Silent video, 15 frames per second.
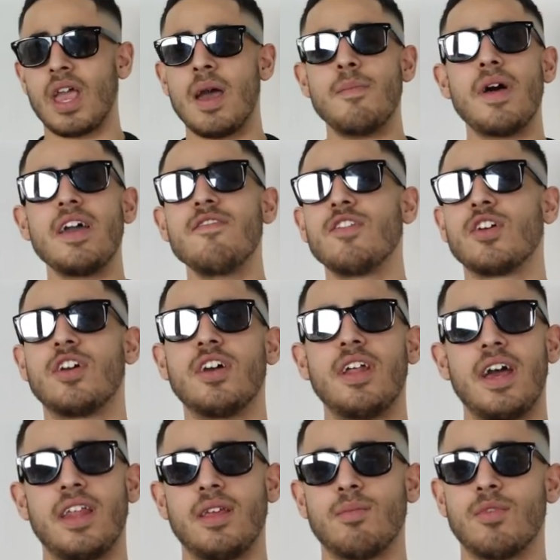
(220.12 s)
I'm not even good
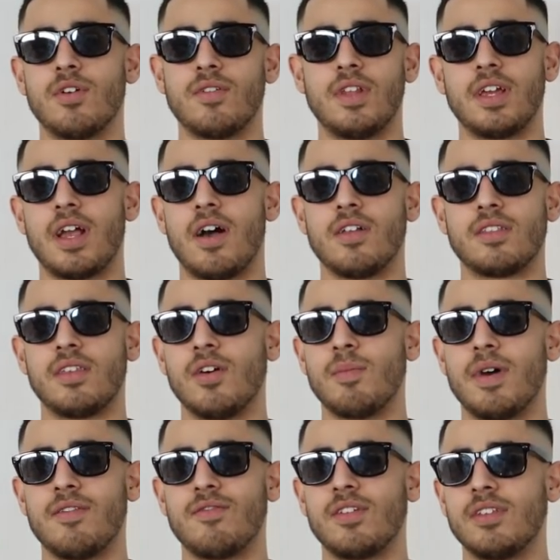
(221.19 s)
at it, bro. Like I'll tell
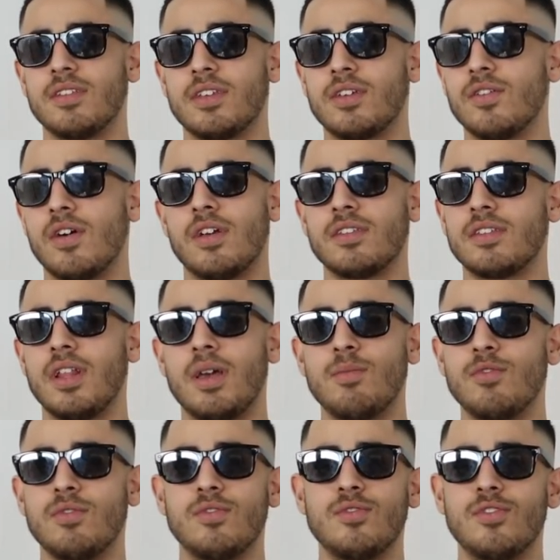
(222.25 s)
my friends, like yo, I'll
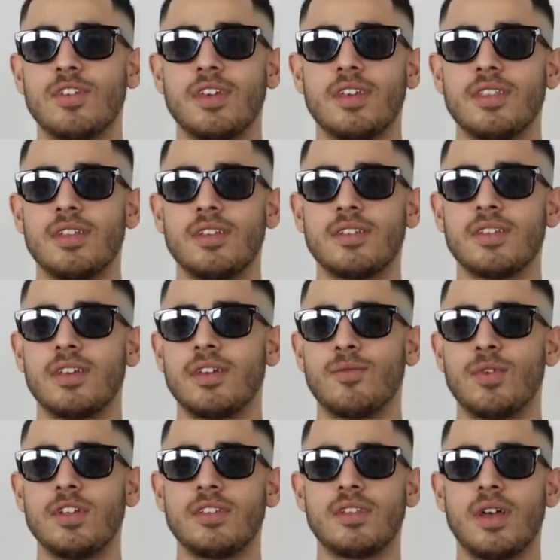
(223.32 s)
slap you in 2K, and then it's like
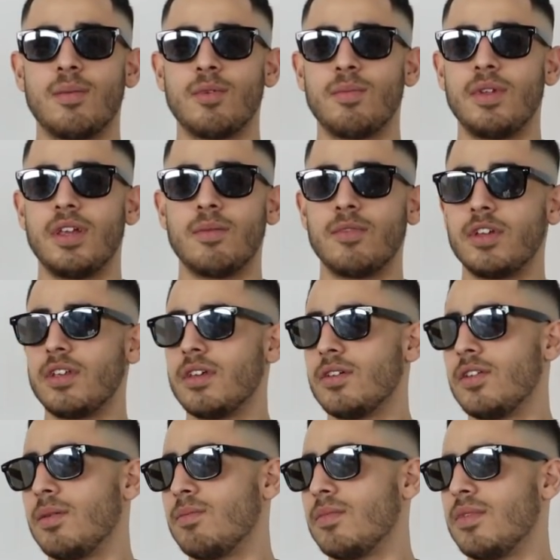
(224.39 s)
when it's time to play, I'm like
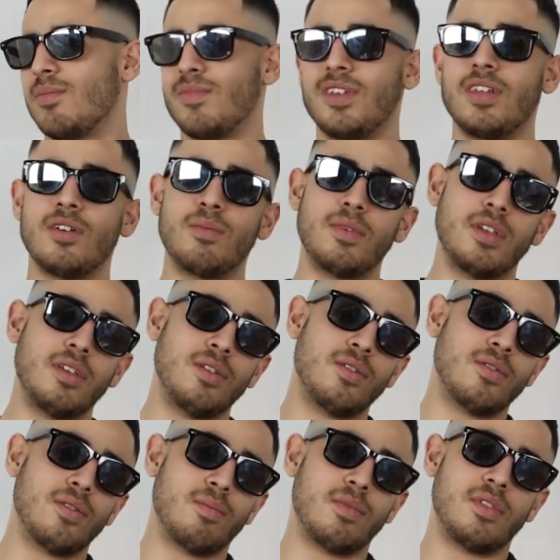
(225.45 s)
yo, I'm, I'm a little bit, you
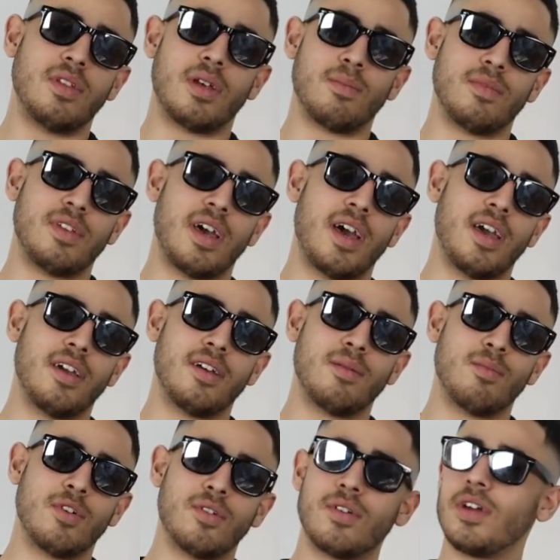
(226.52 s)
know, I'm
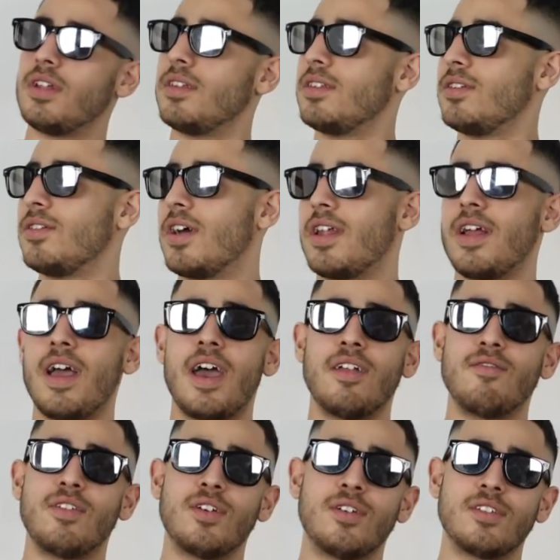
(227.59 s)
tired, bro. Like you got an
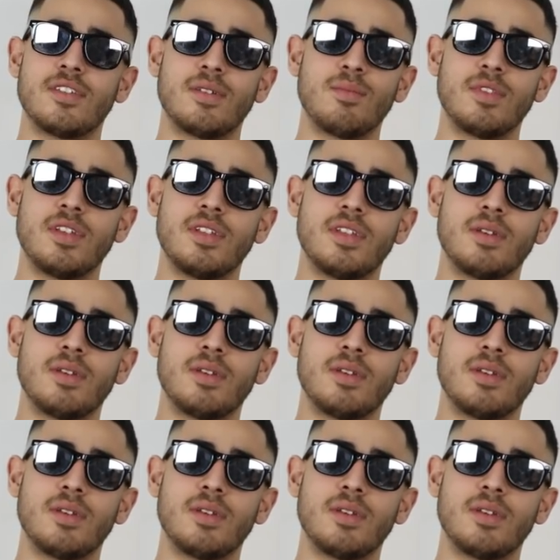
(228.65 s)
Advil or something.